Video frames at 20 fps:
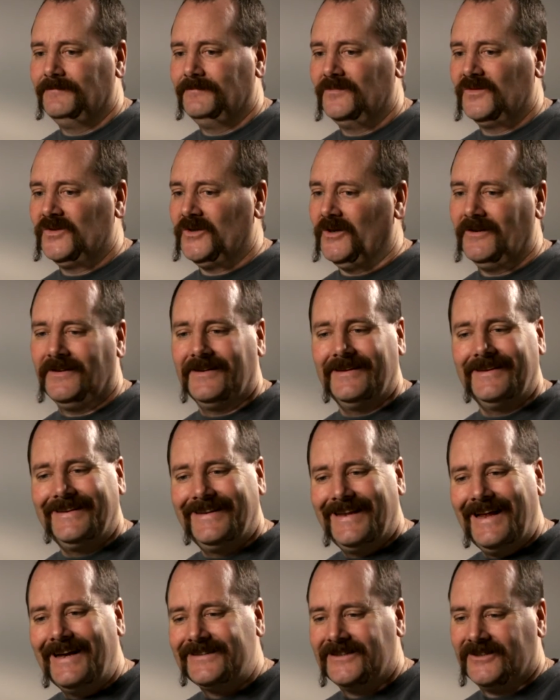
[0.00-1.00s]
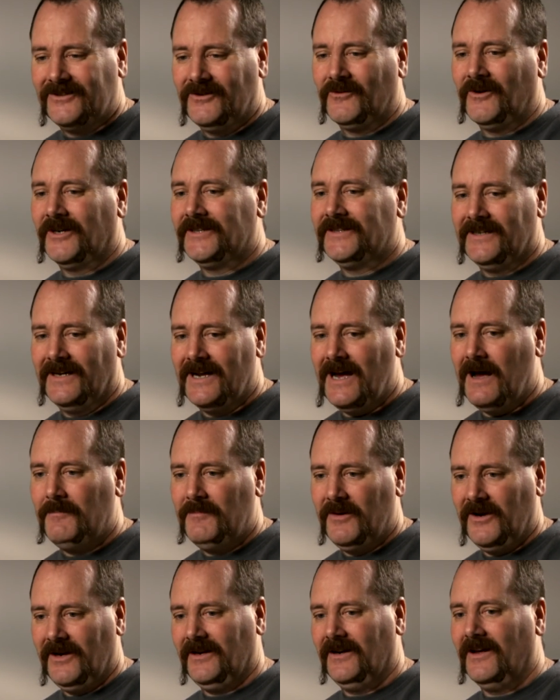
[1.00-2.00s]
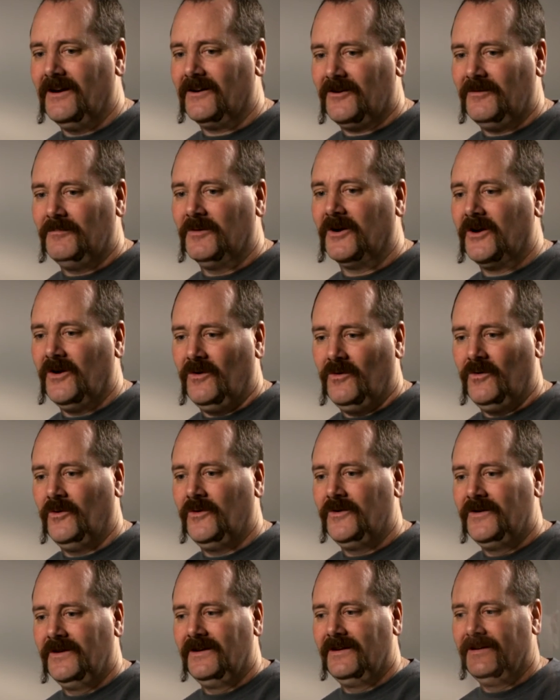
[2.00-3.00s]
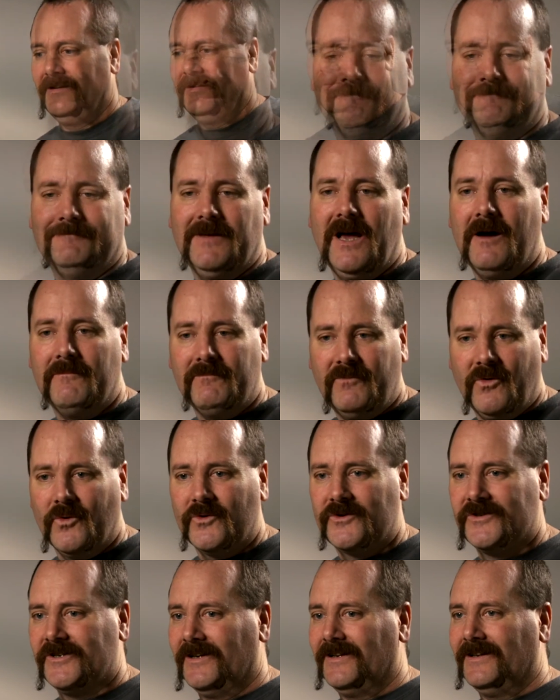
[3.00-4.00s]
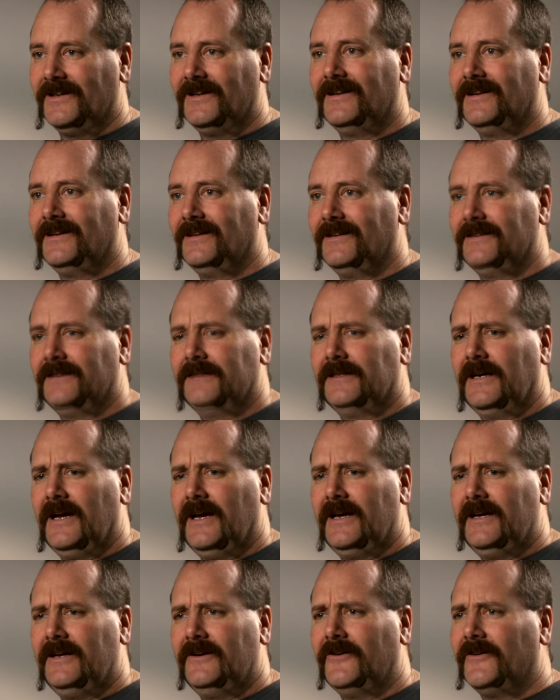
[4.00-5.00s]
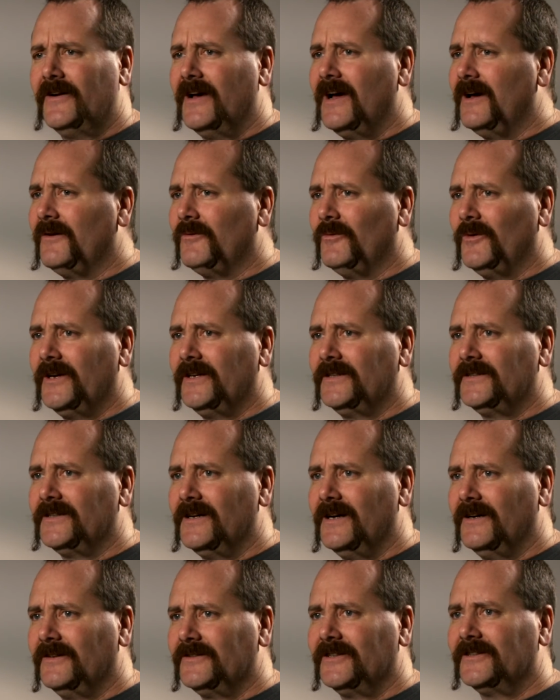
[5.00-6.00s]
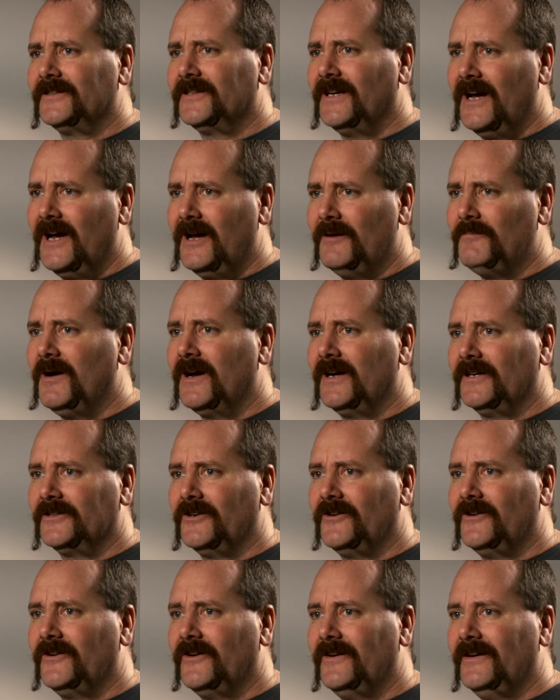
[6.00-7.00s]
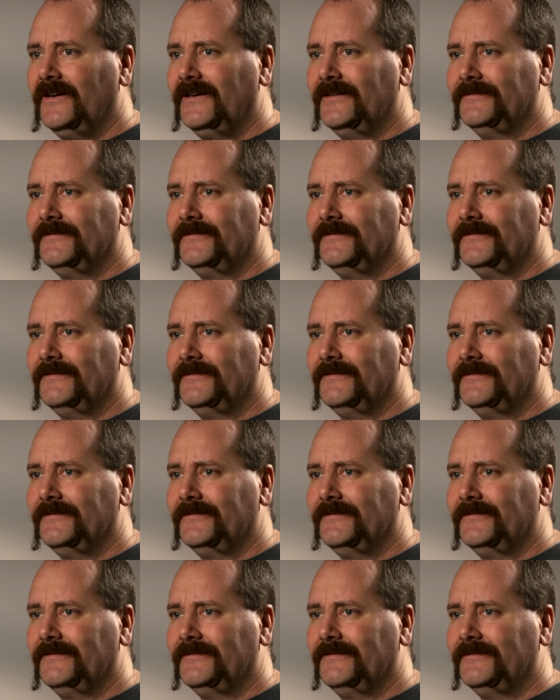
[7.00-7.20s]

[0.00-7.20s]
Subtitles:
So that's the reason I picked Dr. McCord. I'm fortunate, 8 or 9 weeks now since I had back surgery.